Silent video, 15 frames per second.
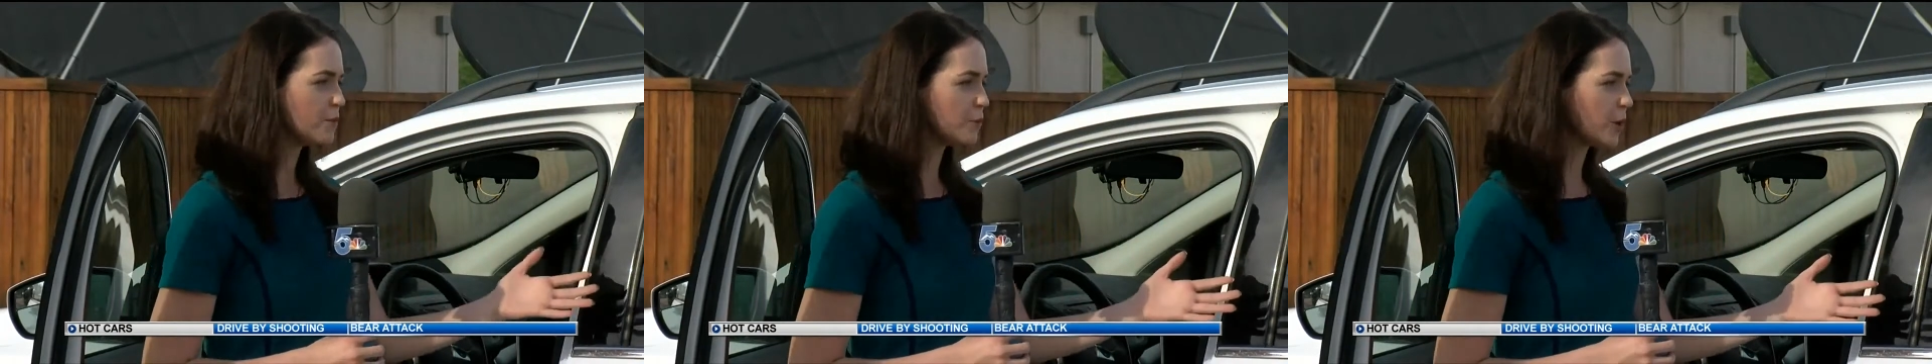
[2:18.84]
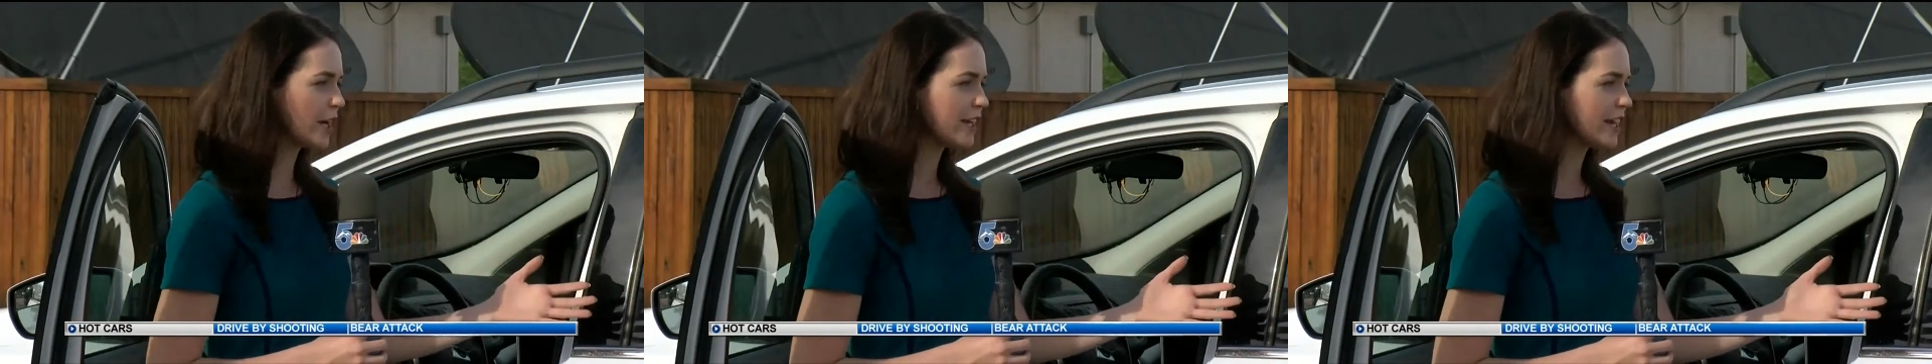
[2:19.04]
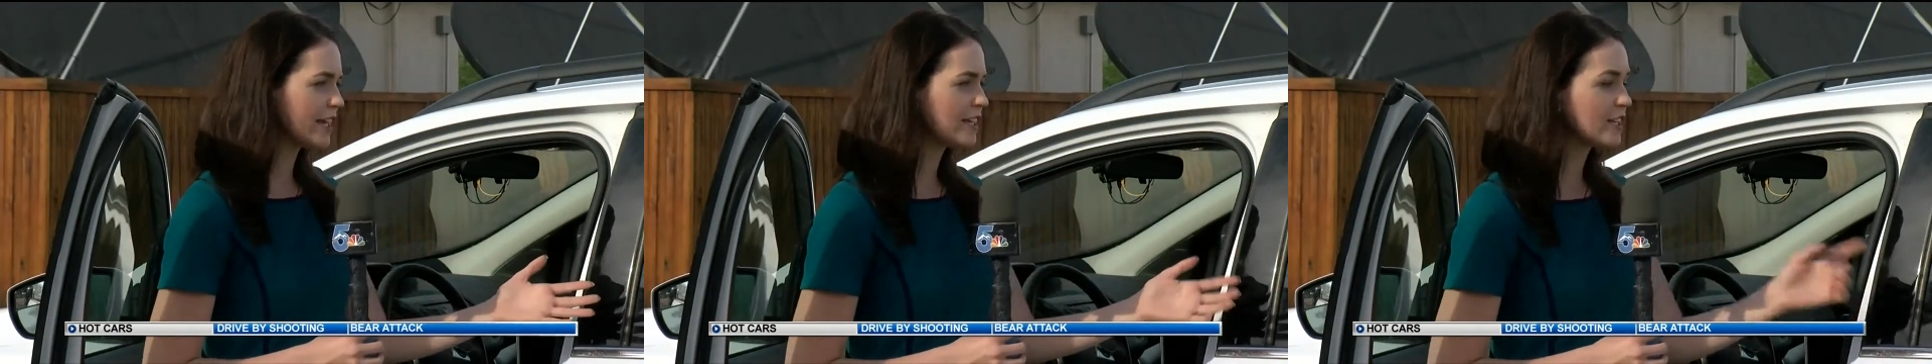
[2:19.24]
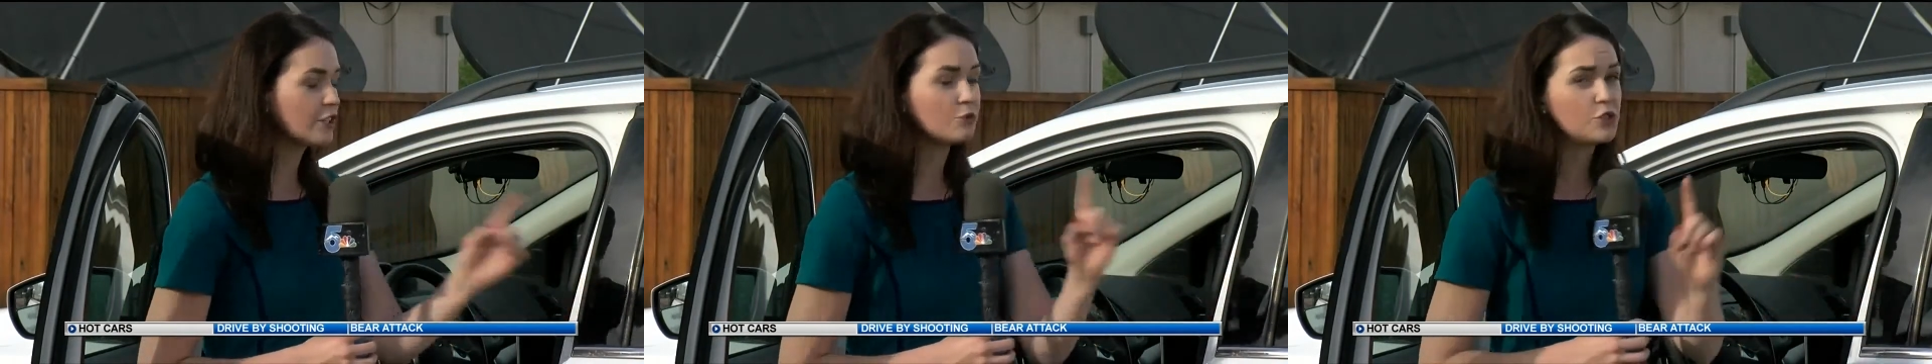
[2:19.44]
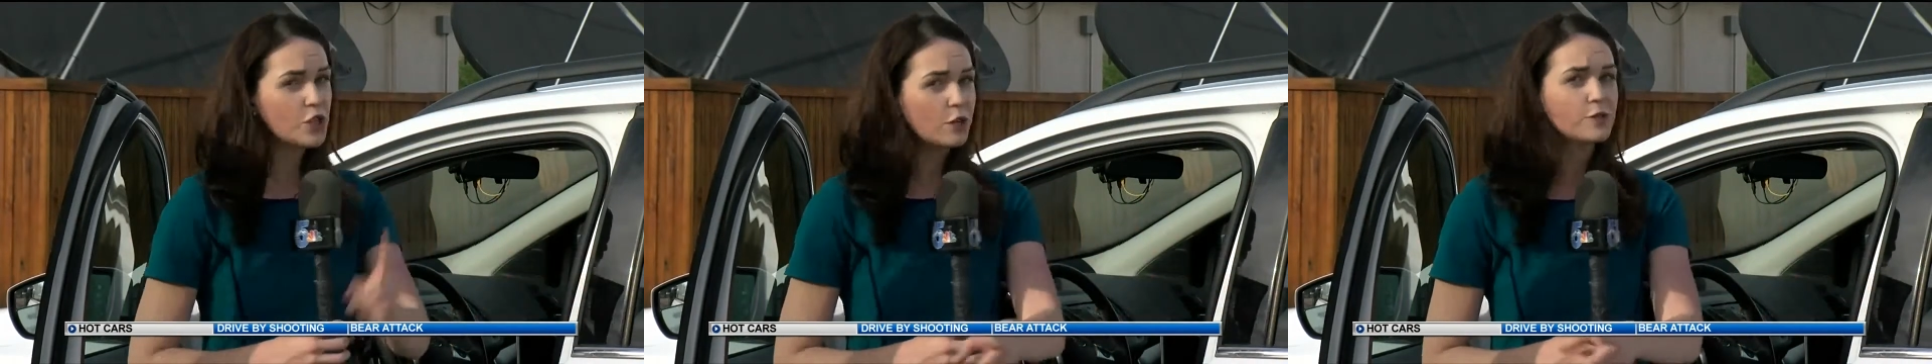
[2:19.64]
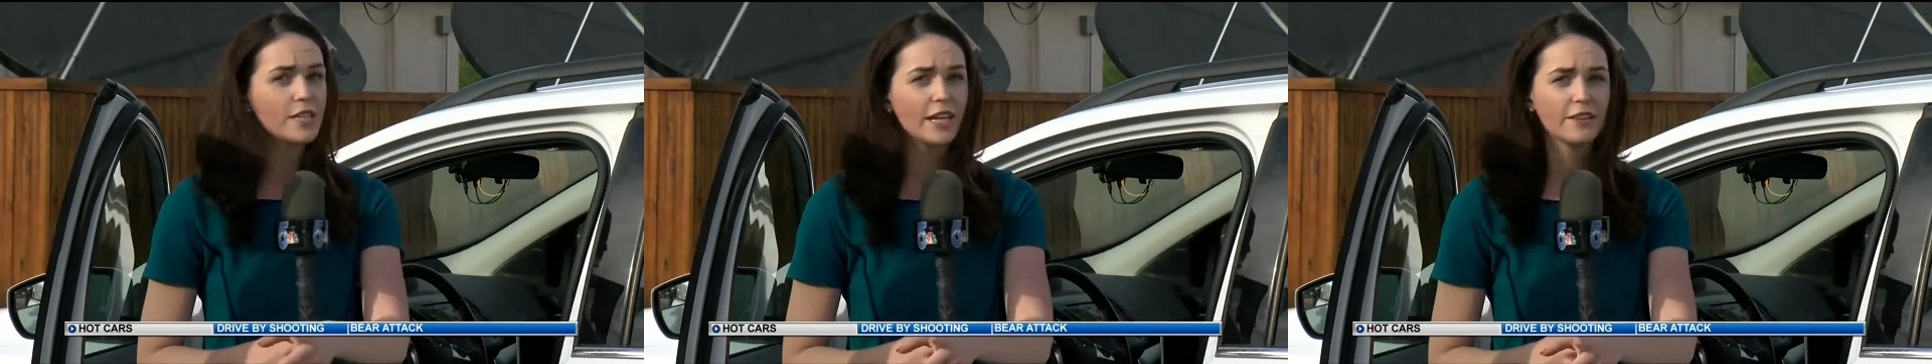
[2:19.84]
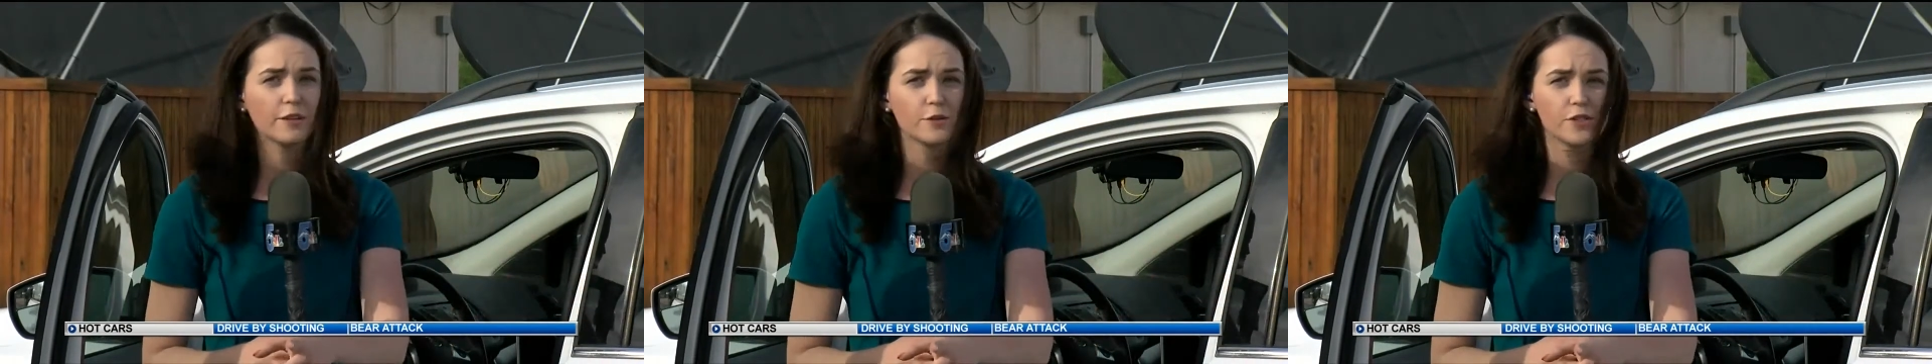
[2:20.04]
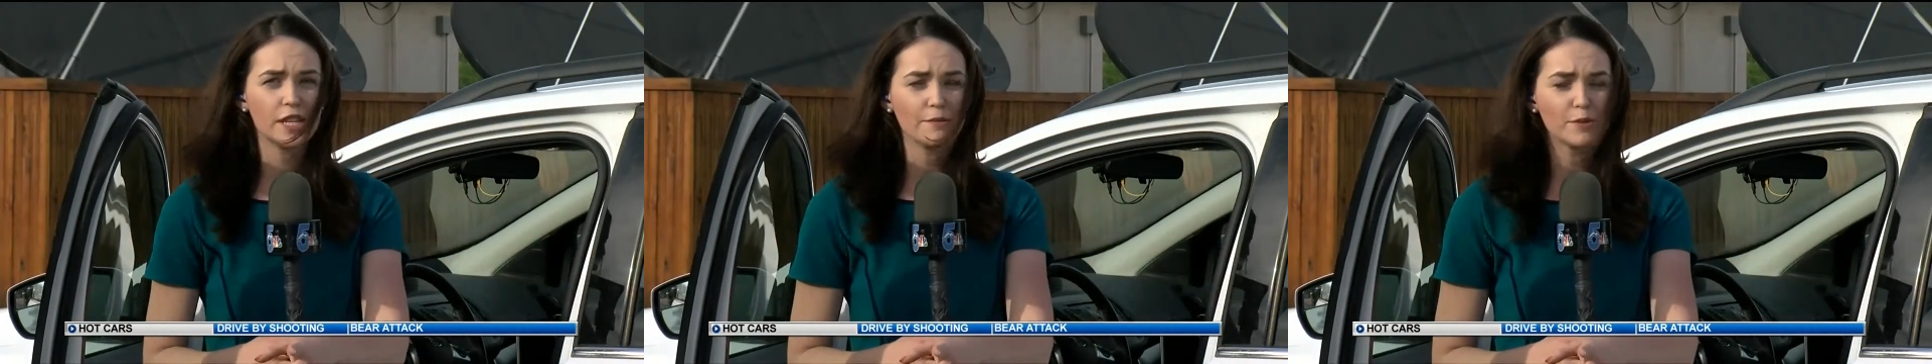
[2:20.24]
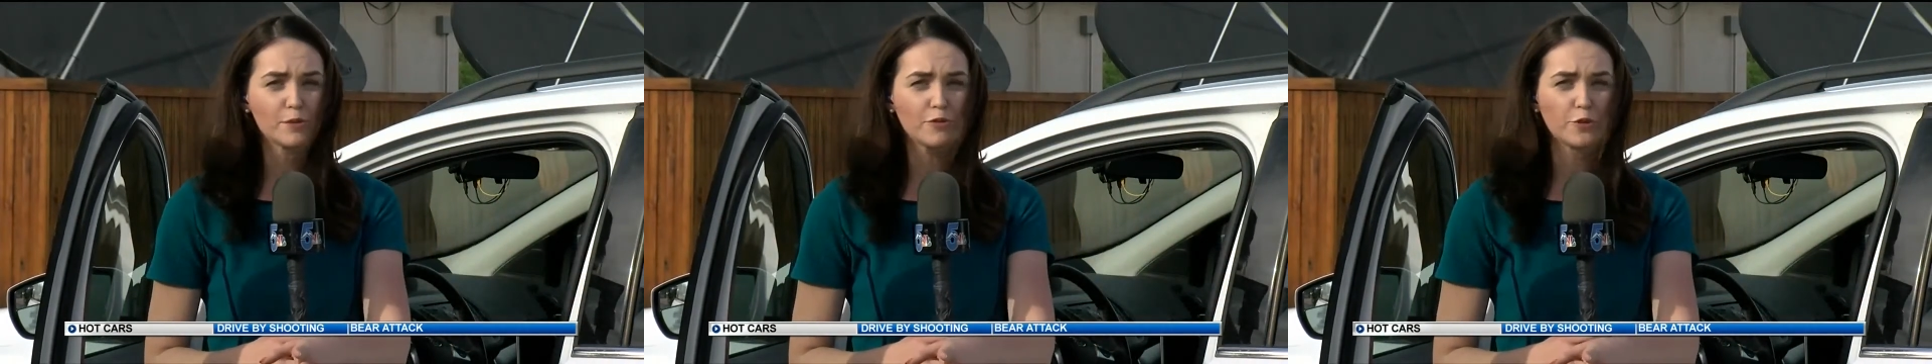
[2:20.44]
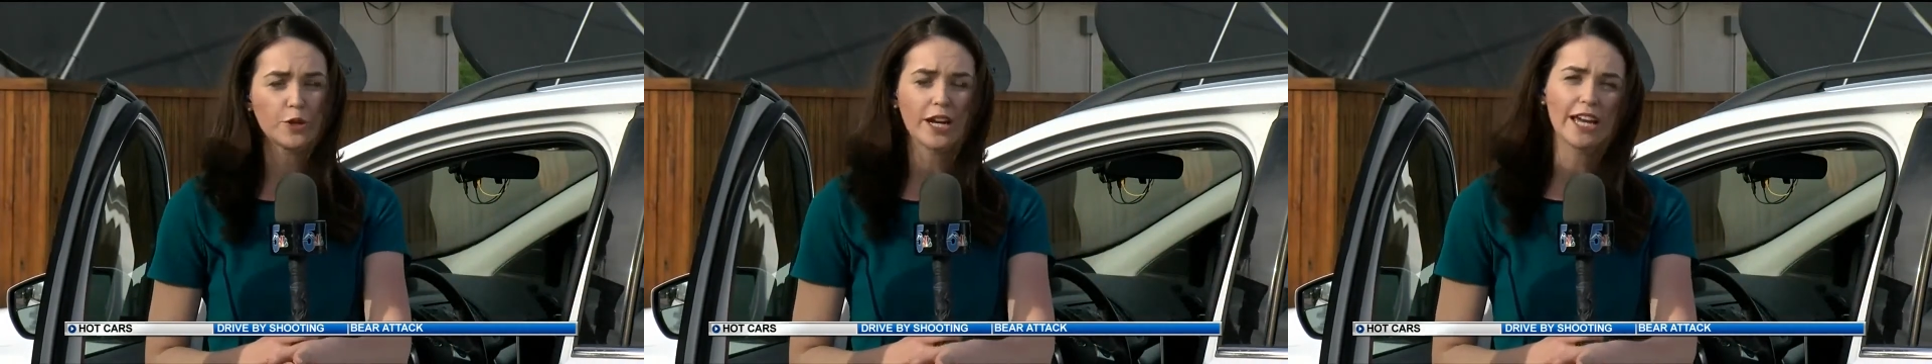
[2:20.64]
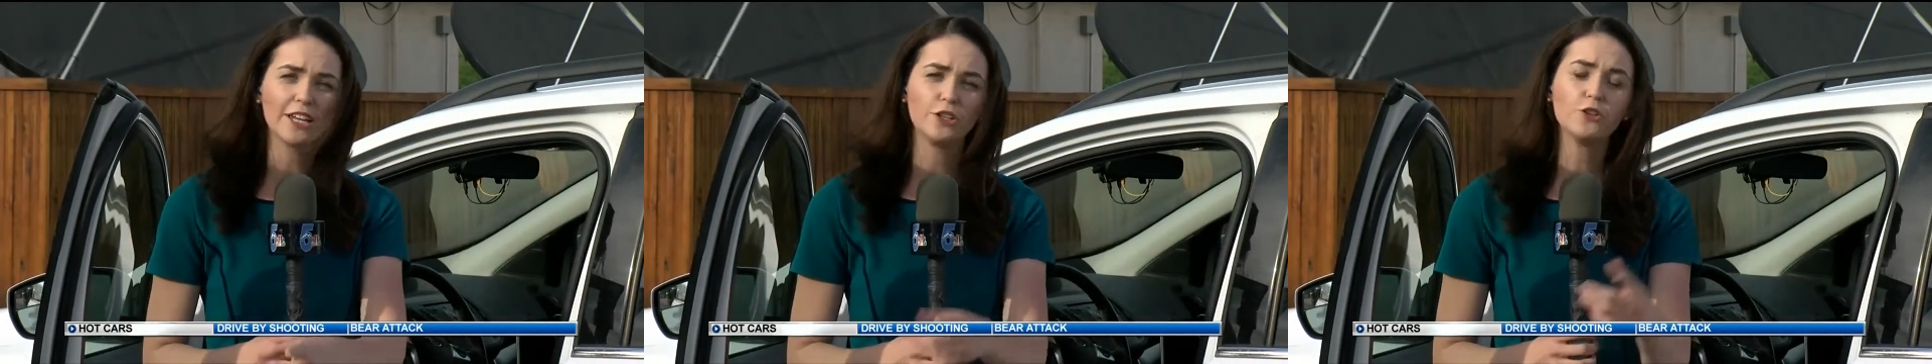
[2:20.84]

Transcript: to break in and you don't take those steps beforehand,